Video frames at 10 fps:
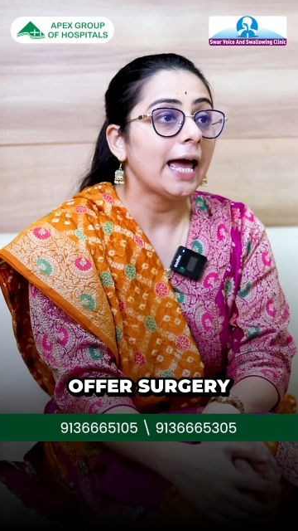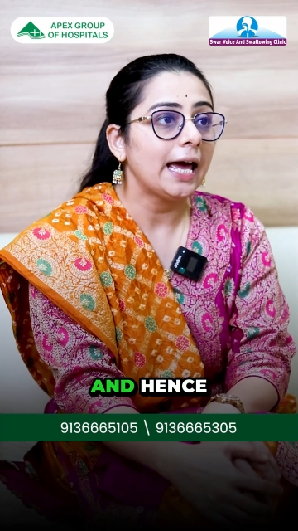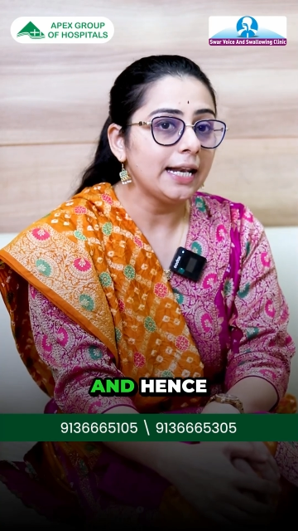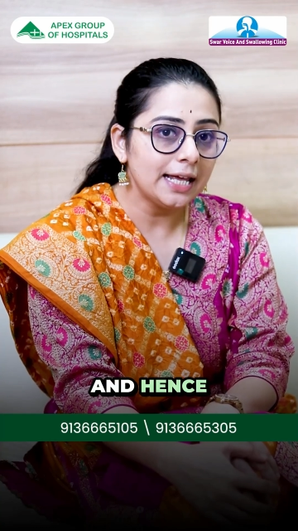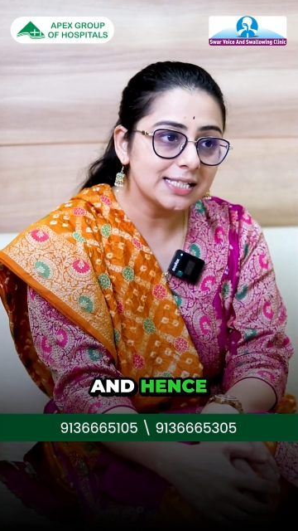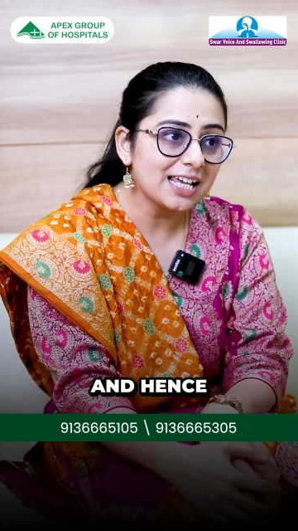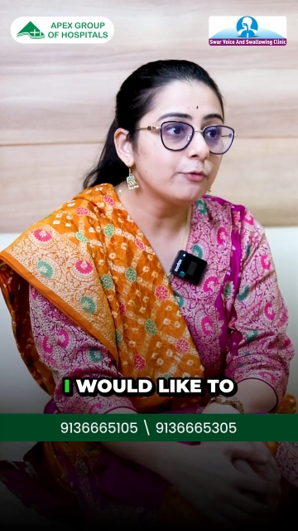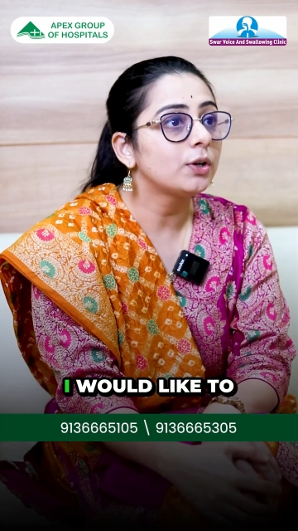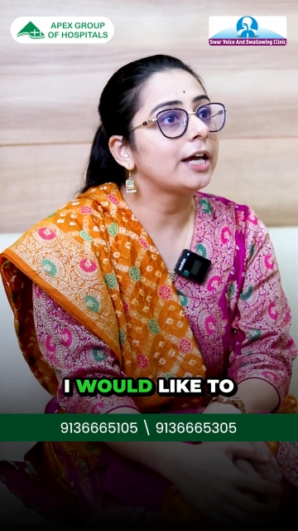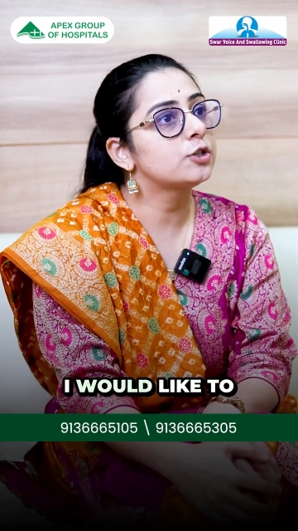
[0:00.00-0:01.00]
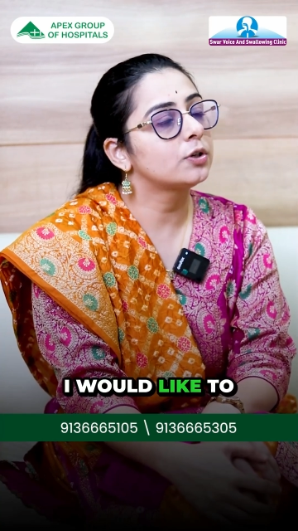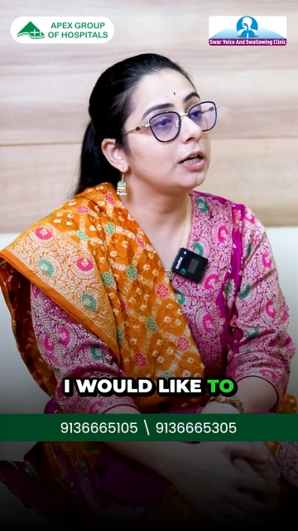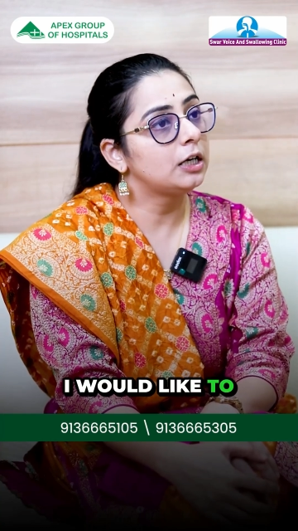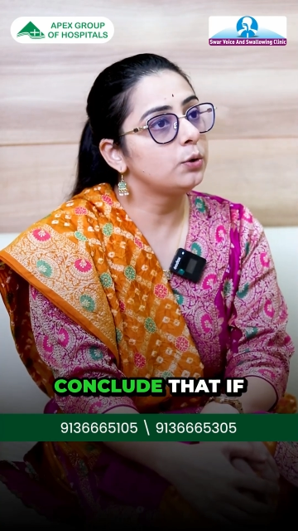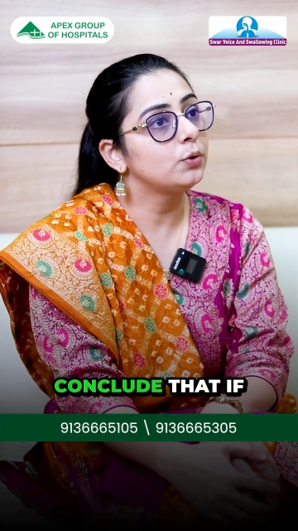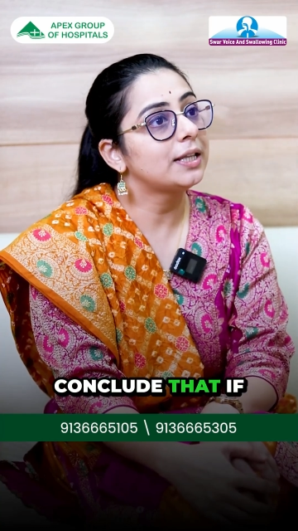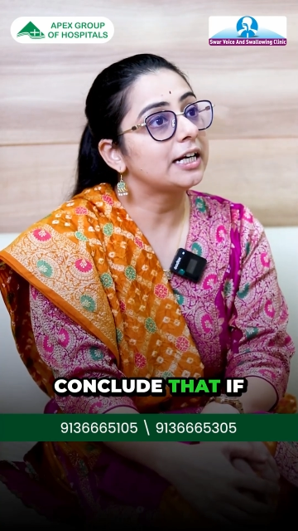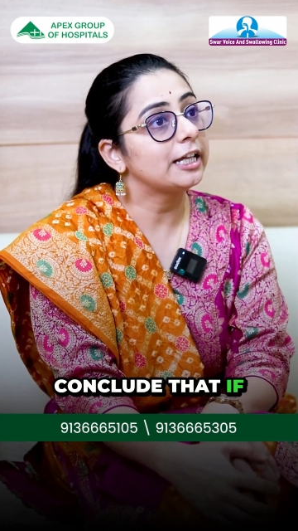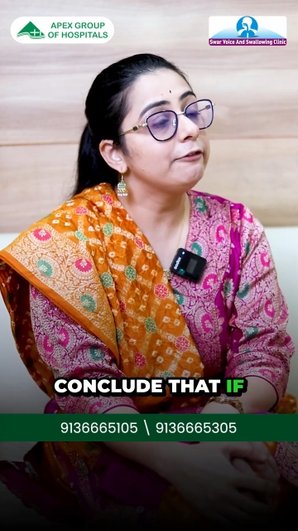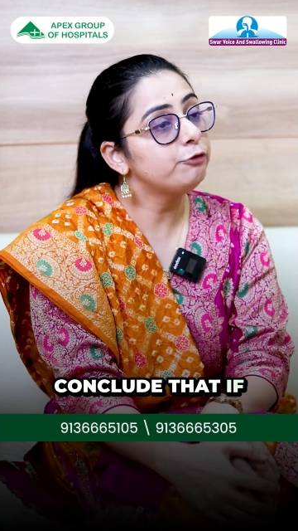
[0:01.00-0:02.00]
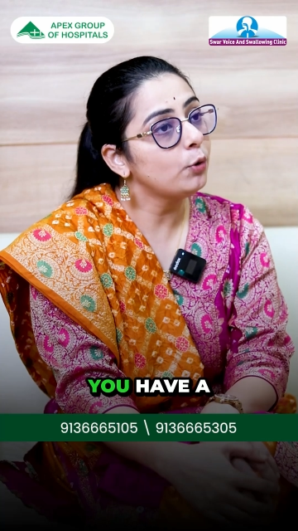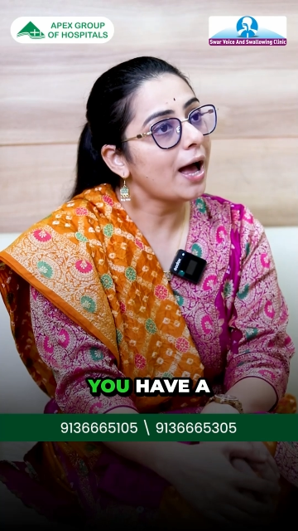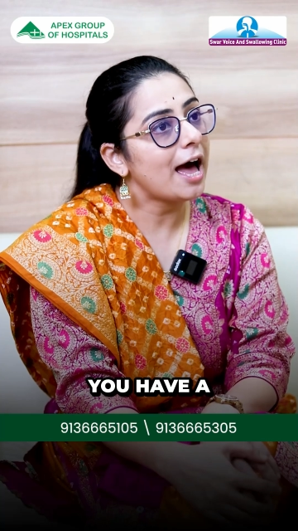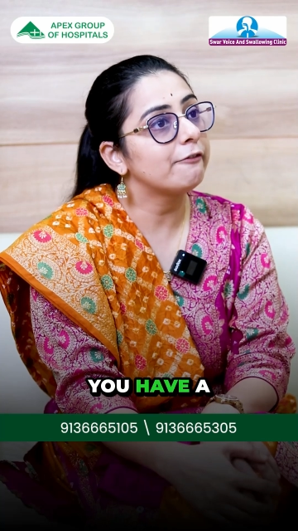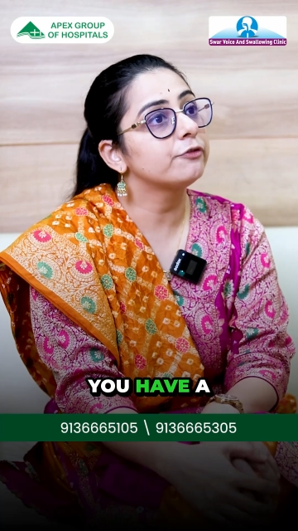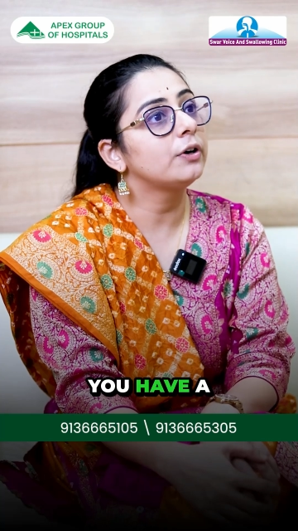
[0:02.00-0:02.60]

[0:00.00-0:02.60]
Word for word: and hence I would like to conclude that if you have